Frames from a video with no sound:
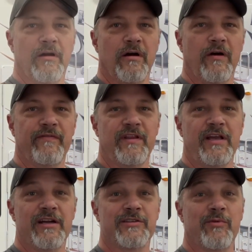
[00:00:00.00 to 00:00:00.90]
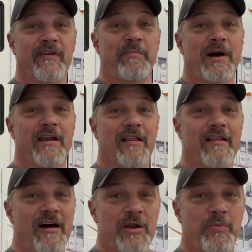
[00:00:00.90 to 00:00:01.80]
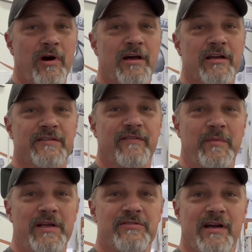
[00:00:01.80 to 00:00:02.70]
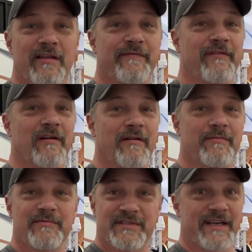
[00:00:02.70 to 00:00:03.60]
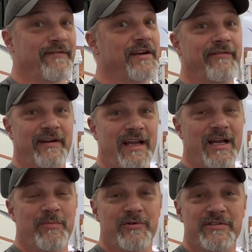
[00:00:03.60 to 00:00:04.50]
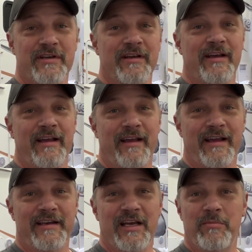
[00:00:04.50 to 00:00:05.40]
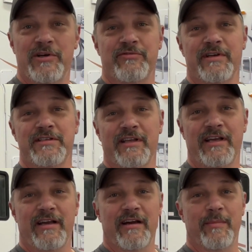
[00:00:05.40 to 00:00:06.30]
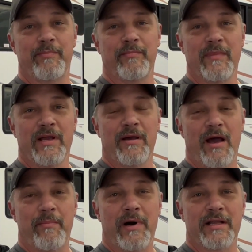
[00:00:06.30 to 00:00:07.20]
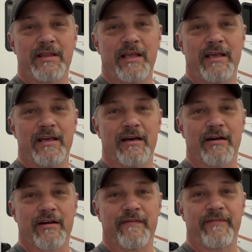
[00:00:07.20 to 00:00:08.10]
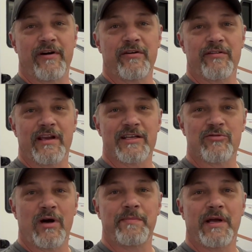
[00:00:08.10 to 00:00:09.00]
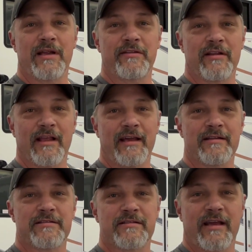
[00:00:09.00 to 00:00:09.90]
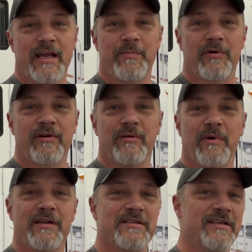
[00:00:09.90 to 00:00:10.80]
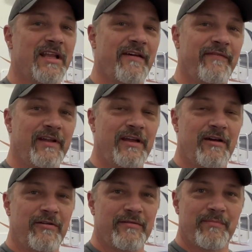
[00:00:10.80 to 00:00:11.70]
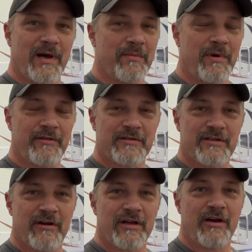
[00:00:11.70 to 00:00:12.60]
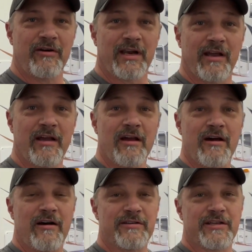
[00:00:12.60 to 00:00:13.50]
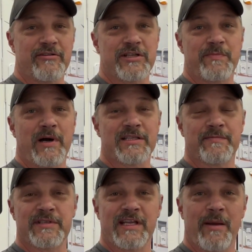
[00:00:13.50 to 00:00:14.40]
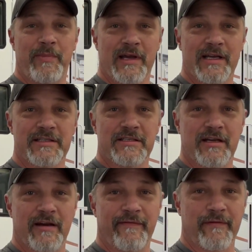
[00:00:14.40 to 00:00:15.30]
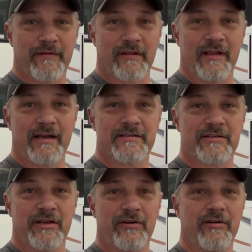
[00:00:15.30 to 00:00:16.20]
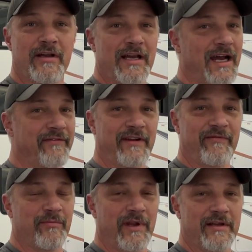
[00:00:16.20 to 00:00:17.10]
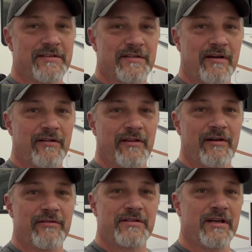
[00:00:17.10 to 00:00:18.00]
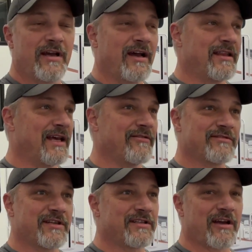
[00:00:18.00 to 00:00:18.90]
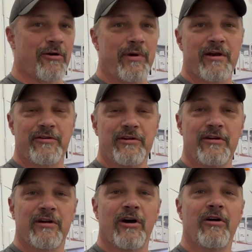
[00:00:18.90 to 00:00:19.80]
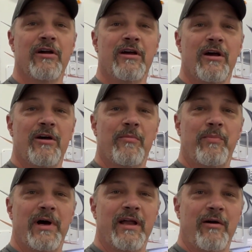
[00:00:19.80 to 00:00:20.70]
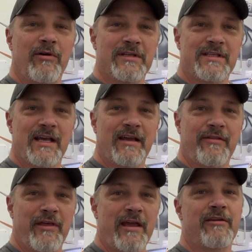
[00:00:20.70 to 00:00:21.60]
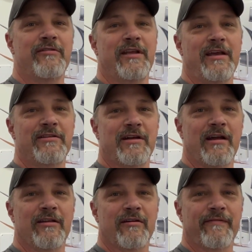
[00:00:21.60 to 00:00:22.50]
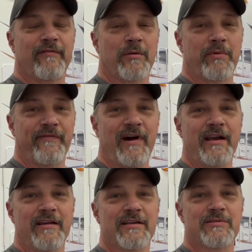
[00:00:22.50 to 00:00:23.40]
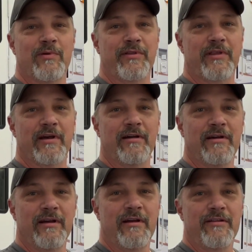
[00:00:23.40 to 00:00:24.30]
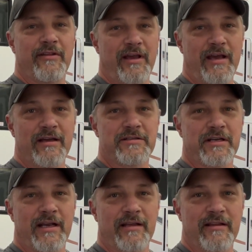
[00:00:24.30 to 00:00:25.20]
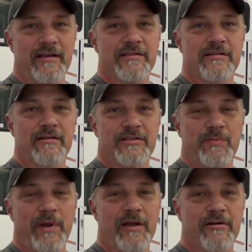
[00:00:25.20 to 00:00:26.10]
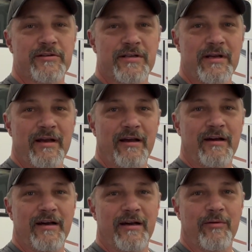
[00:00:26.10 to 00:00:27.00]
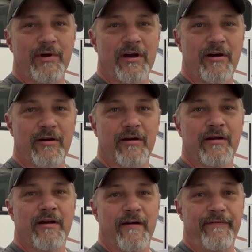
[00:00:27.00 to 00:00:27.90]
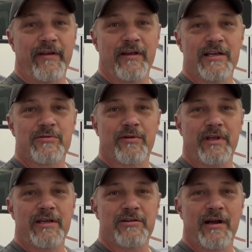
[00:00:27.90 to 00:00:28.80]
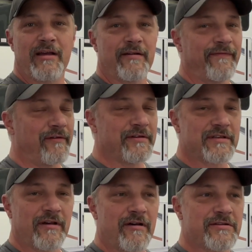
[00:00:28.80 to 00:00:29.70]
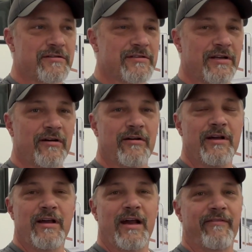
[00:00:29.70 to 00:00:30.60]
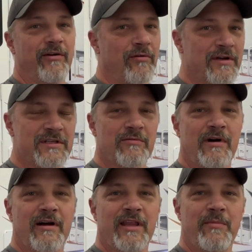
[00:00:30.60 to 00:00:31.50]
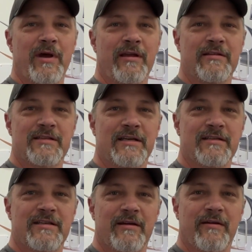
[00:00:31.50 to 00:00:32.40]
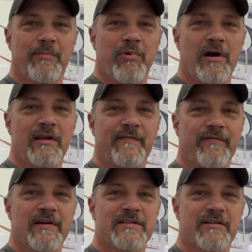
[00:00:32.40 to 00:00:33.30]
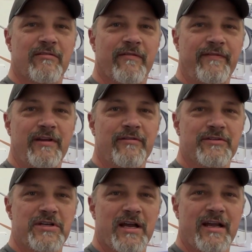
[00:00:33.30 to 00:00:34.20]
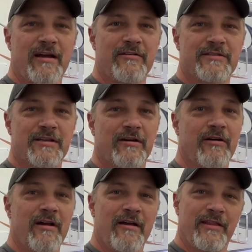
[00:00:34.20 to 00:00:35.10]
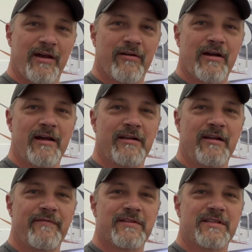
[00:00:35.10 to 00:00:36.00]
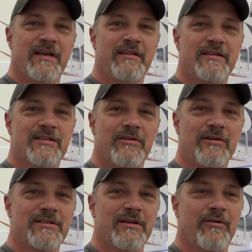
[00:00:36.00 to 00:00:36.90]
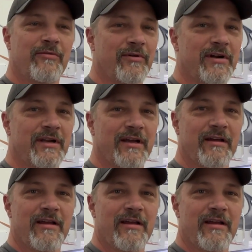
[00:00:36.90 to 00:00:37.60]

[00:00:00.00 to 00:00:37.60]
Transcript: Over the years, we have bought a lot of products from eTrailer for our several different campers. And most recently, I bought the converter that I swapped out in the Lance camper. You might have seen that video about a month or so ago. And I also just bought some snap pads for the Lance too. Haven't even installed those. And that was just like a week or two ago. But I want to say thank you to eTrailer for providing us with the Hitch and these speakers. We are affiliates with eTrailer, full disclosure, so every once in a while they might send us a product for us to review and check out. So they were kind enough to send these to us, so we're gonna